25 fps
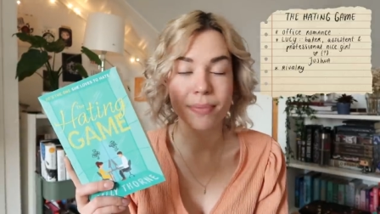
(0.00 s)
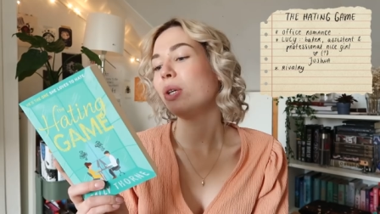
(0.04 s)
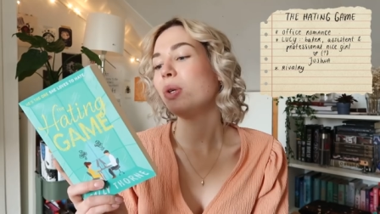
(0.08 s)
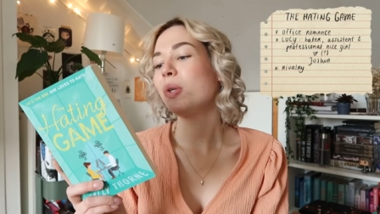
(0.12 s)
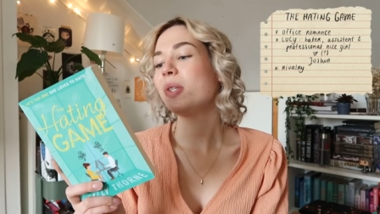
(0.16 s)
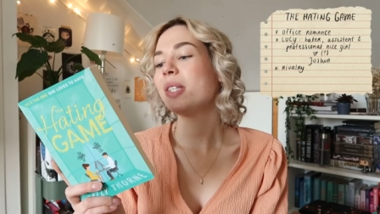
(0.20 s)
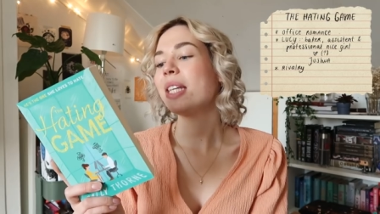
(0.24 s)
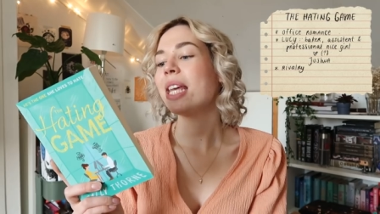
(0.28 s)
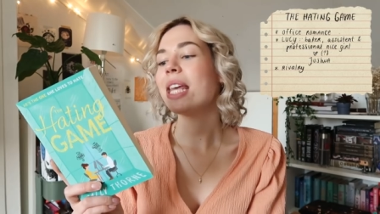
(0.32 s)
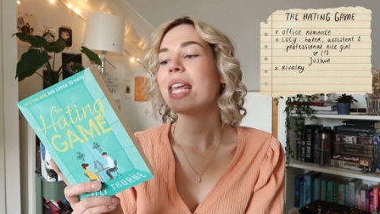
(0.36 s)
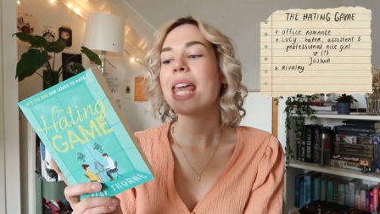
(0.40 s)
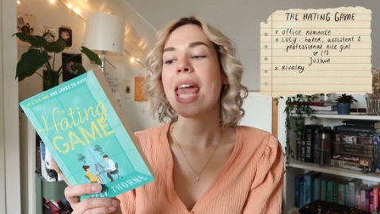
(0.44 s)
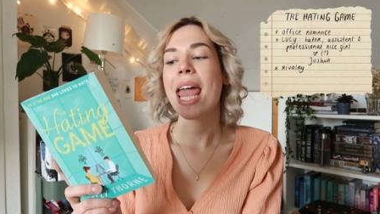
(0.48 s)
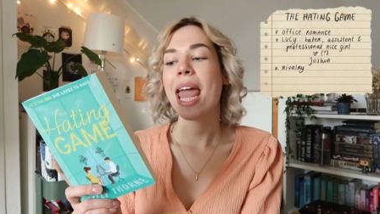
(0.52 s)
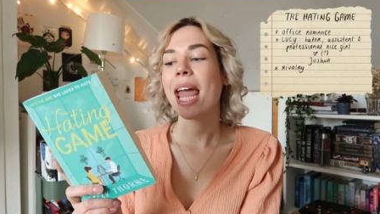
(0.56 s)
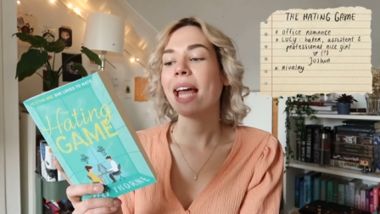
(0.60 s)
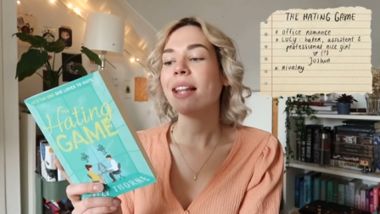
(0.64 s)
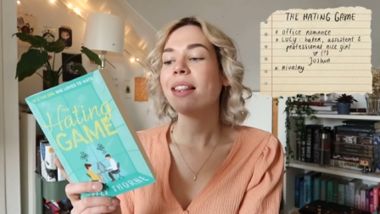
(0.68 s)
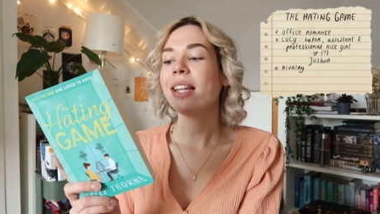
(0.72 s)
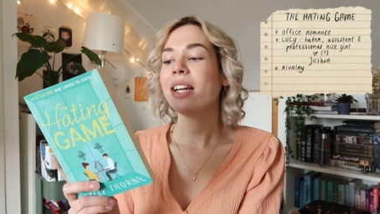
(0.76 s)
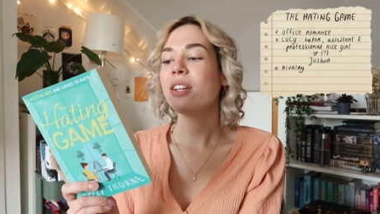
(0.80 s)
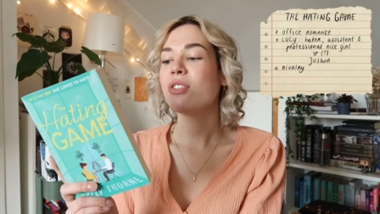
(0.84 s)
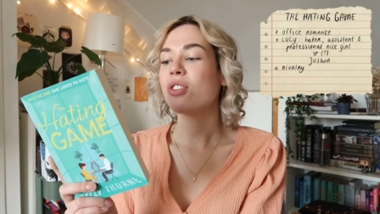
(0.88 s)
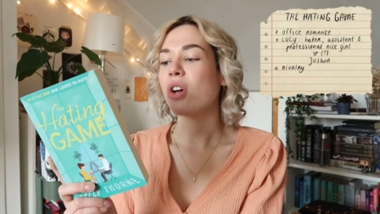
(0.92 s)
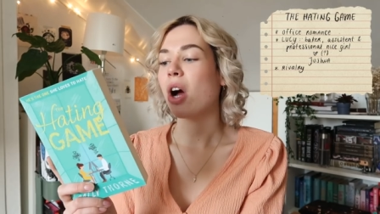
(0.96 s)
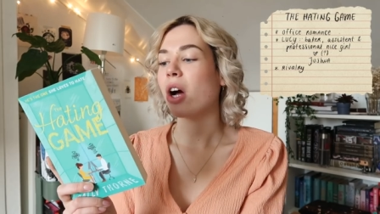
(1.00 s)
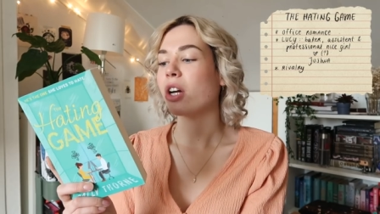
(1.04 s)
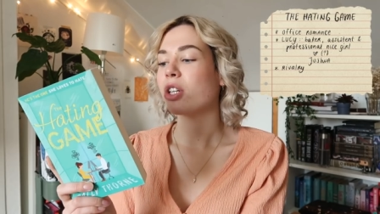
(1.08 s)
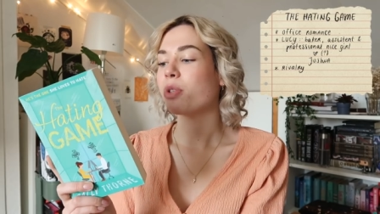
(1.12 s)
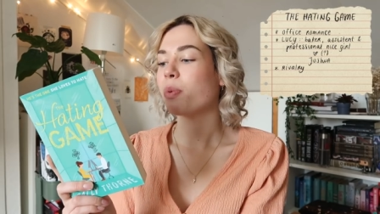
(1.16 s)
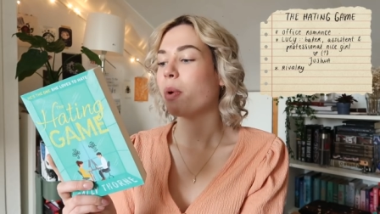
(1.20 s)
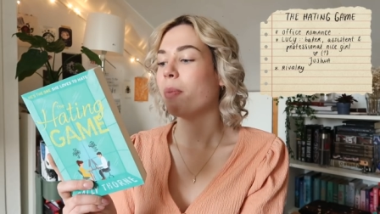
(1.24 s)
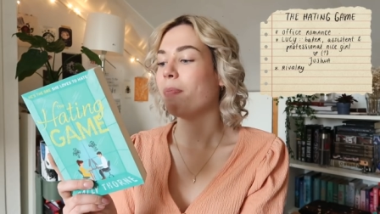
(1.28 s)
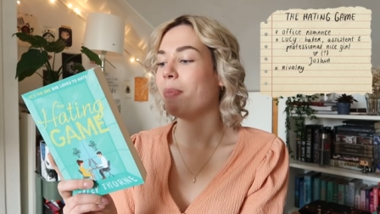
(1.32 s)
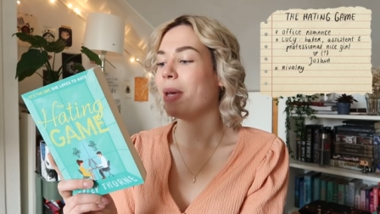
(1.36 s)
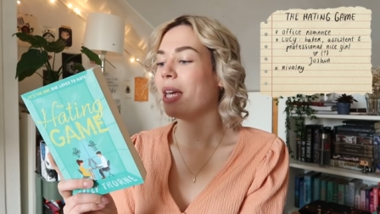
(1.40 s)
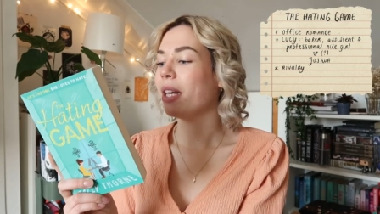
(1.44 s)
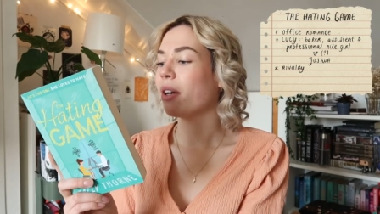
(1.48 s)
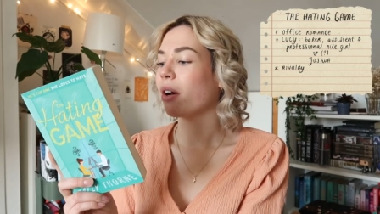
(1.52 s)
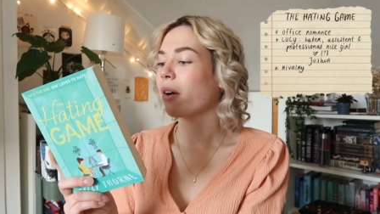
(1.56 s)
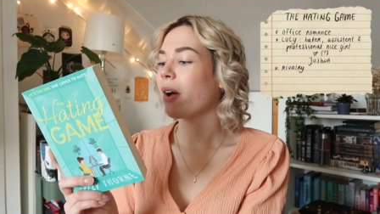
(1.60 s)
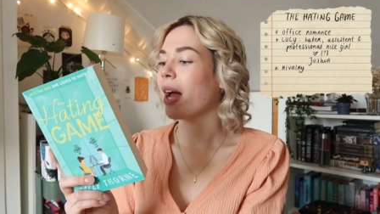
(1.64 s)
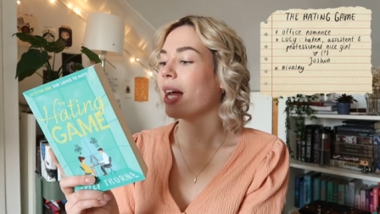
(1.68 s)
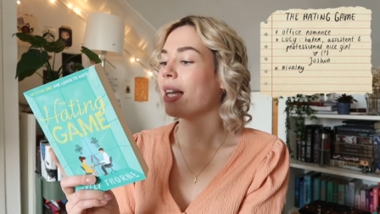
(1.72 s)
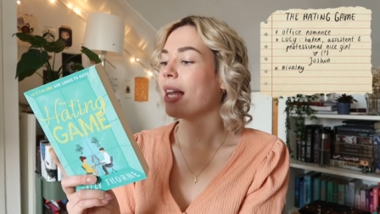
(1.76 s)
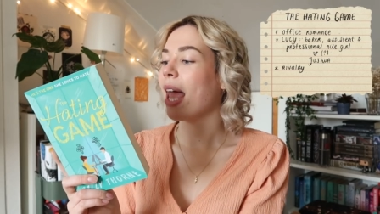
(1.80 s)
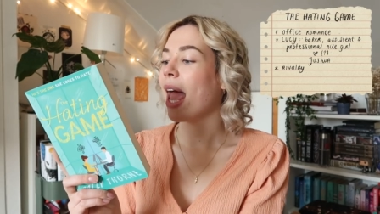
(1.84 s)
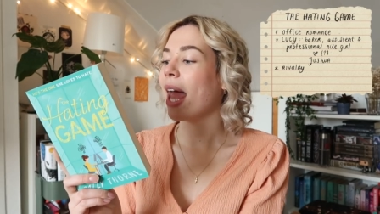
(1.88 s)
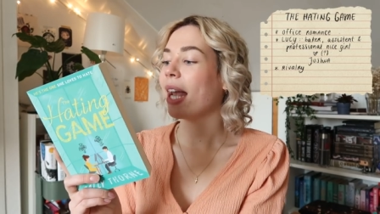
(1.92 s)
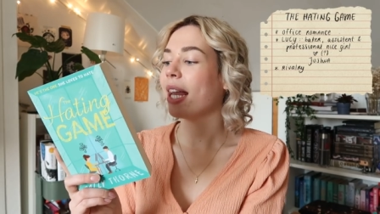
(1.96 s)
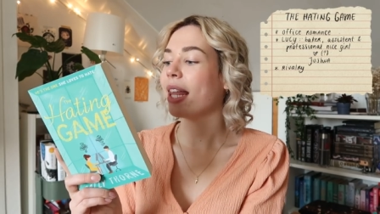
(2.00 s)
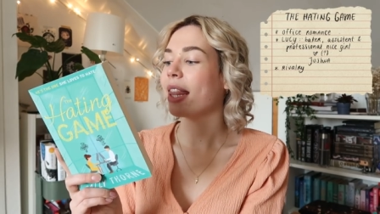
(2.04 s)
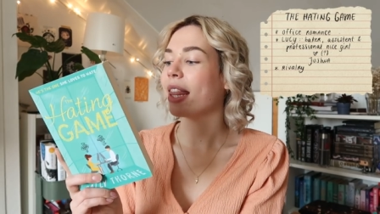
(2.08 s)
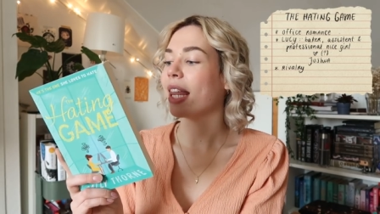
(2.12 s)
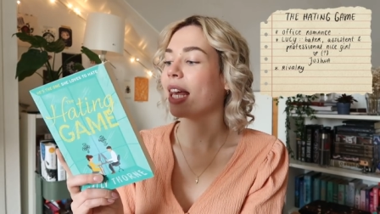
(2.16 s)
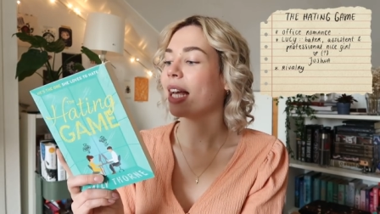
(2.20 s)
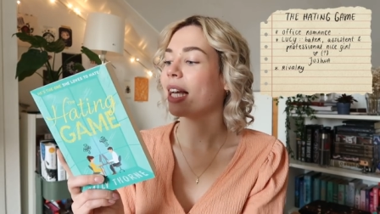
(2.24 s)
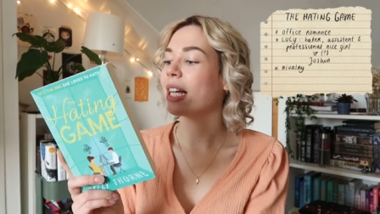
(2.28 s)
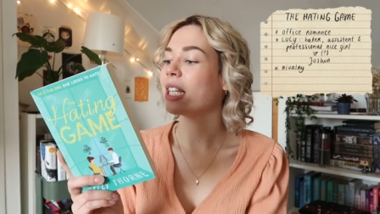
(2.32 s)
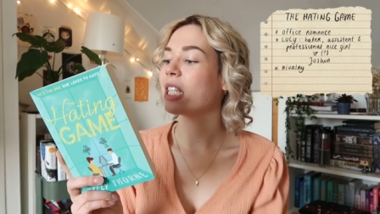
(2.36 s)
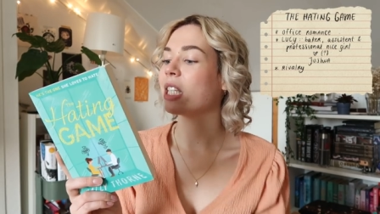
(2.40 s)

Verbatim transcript: Lucy can't let Joshua beat her at anything,